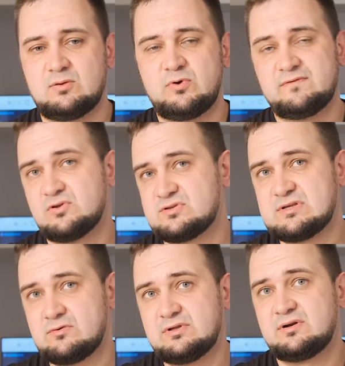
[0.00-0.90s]
with no
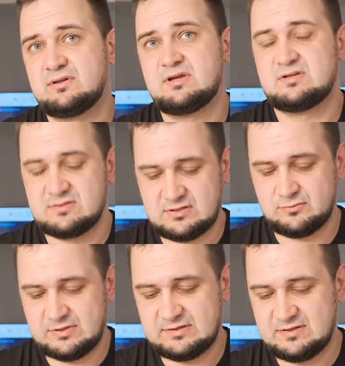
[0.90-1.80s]
sound degradation, so
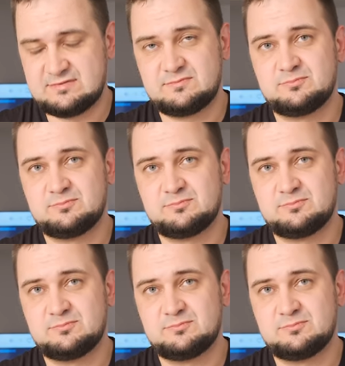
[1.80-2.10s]
that is